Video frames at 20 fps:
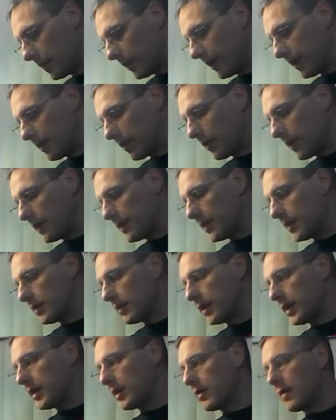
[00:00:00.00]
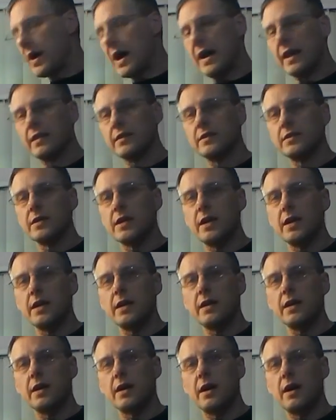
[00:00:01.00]
Later on in the
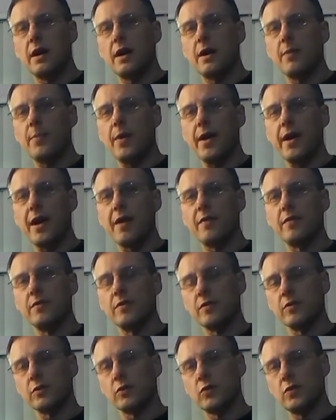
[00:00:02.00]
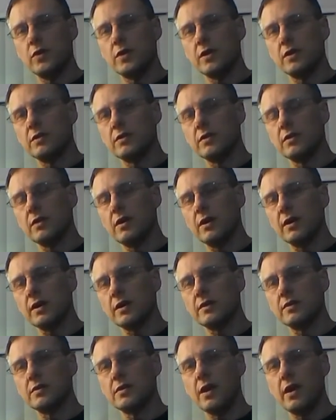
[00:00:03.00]
day, I have another green
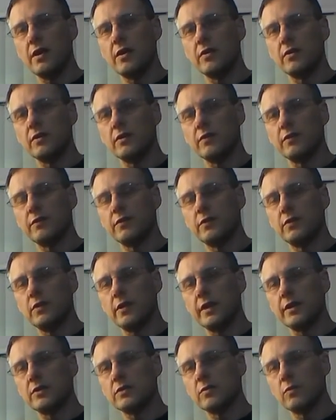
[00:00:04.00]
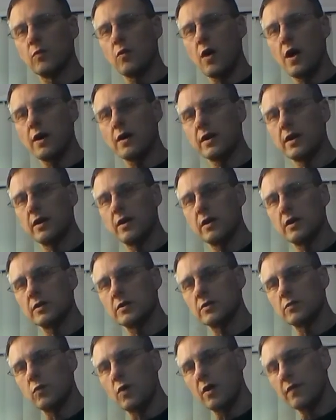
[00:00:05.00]
container of like some raw
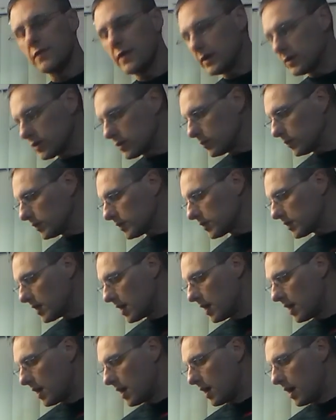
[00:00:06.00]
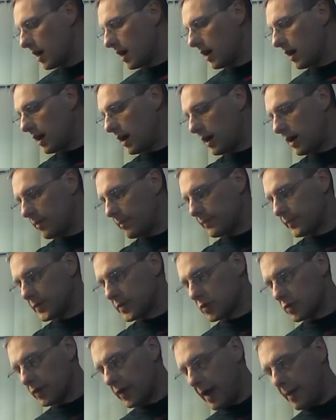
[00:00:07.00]
carrots, raw vegetables.
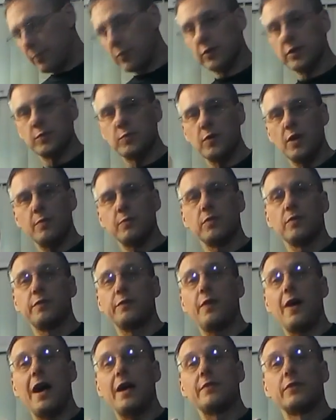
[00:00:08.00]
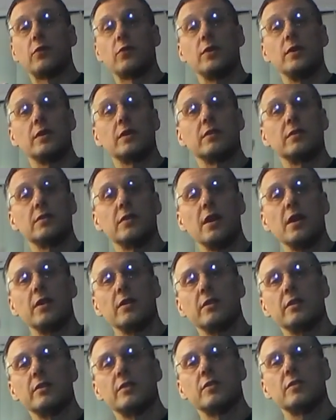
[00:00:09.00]
So that puts me up to 5 green
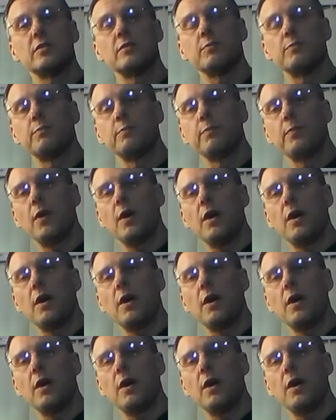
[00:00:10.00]
containers